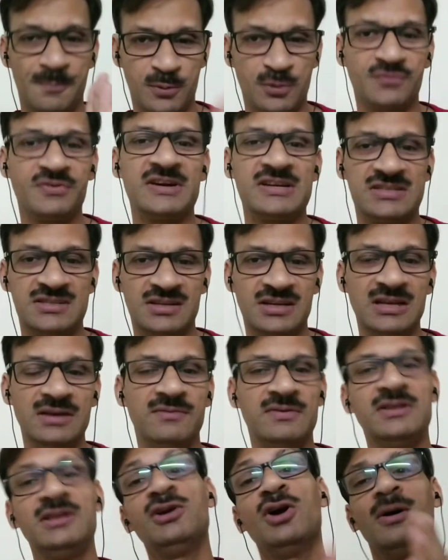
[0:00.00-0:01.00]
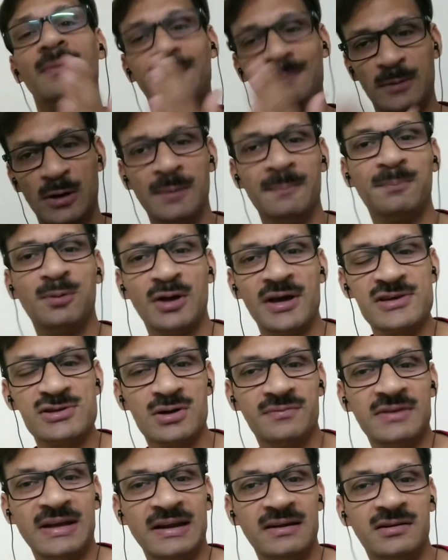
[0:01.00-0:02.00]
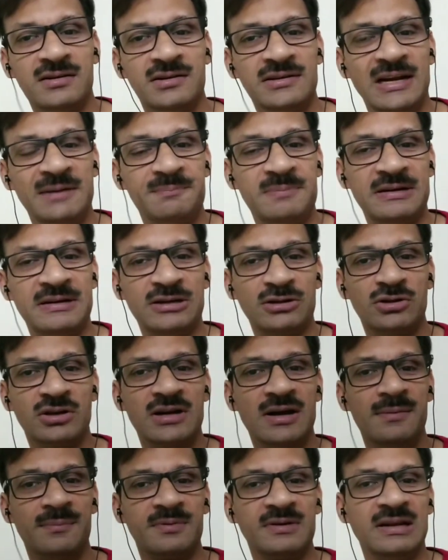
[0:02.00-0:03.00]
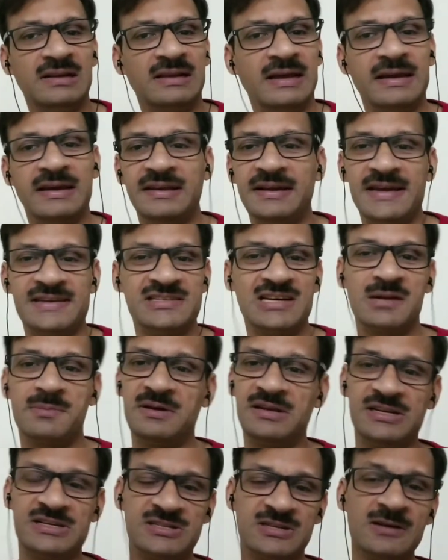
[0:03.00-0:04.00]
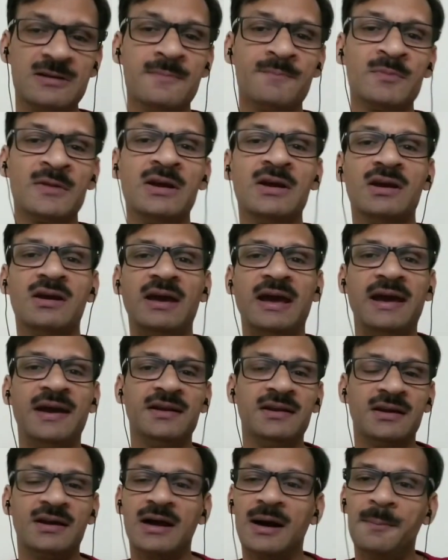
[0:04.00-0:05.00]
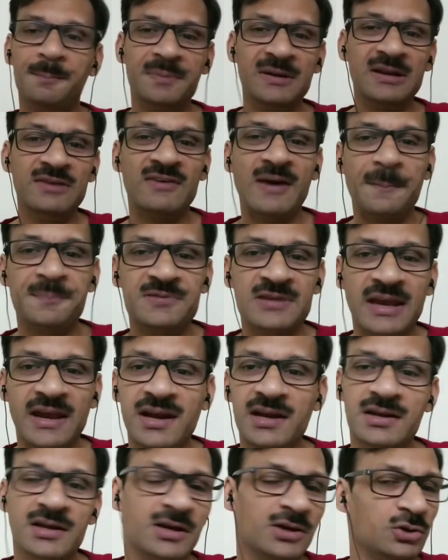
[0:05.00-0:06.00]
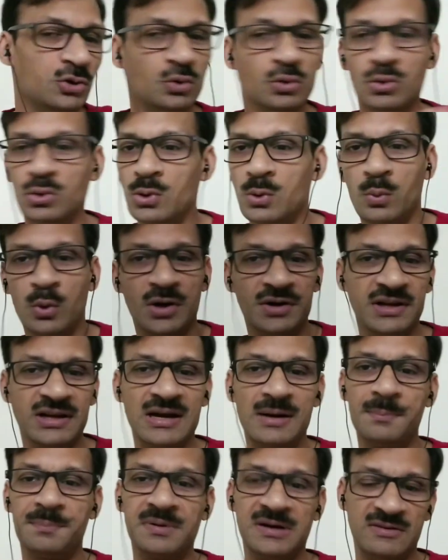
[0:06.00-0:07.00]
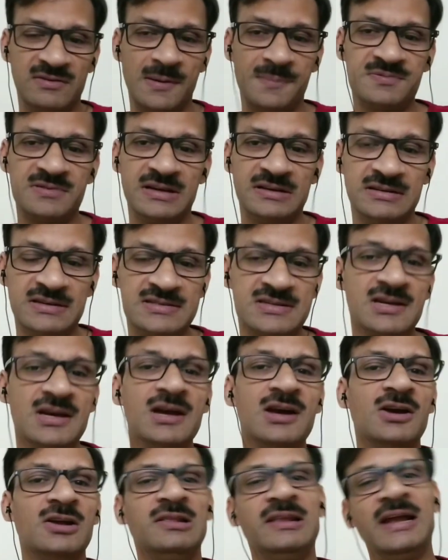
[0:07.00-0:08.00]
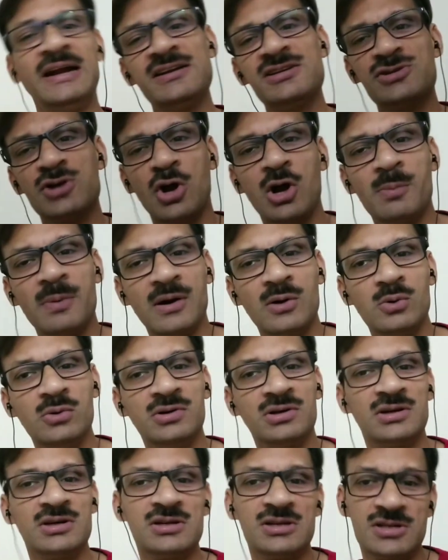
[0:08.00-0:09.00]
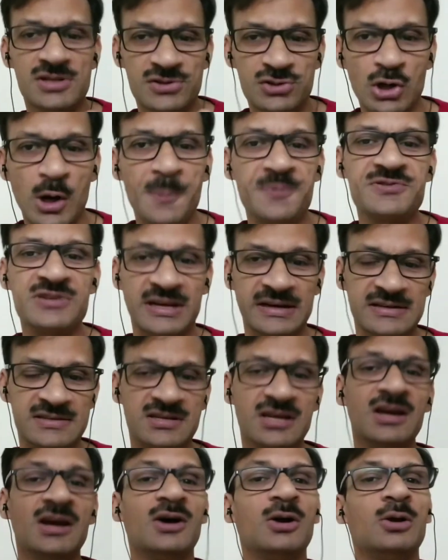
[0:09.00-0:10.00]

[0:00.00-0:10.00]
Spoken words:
professionally, with the employees of that particular company, like an HR manager. And company website, you know what a company website is. Let's talk about job sites.